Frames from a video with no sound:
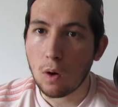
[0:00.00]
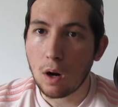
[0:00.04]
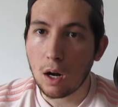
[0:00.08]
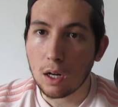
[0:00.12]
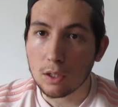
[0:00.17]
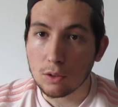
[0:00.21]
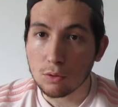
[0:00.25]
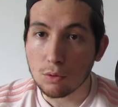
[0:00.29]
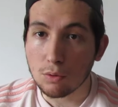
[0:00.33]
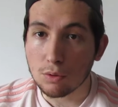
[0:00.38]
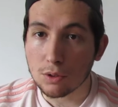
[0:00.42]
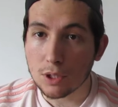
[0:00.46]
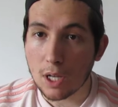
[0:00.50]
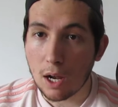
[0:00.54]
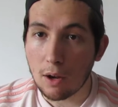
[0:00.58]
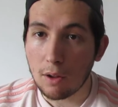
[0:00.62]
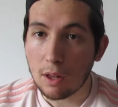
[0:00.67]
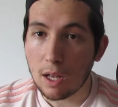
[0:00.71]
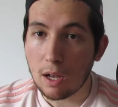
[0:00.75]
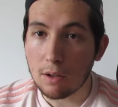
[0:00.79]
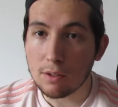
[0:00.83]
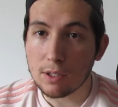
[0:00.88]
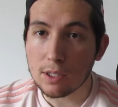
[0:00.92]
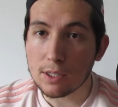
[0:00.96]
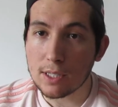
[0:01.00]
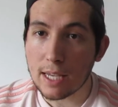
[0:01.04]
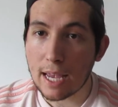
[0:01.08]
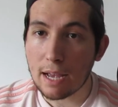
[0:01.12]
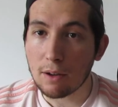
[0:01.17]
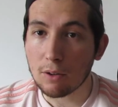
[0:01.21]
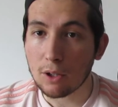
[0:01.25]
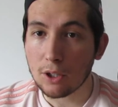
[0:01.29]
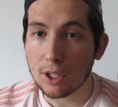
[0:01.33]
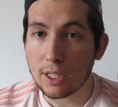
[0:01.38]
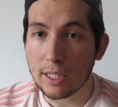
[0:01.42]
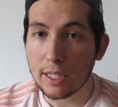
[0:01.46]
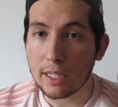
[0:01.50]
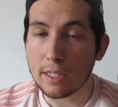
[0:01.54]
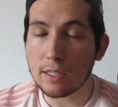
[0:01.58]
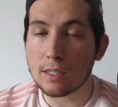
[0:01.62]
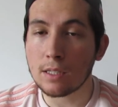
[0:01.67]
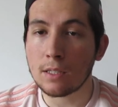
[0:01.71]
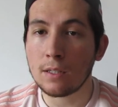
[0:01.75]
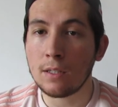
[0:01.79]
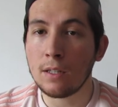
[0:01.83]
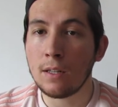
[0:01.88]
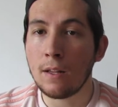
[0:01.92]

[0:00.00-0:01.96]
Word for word: I saw Solo to see how good he is,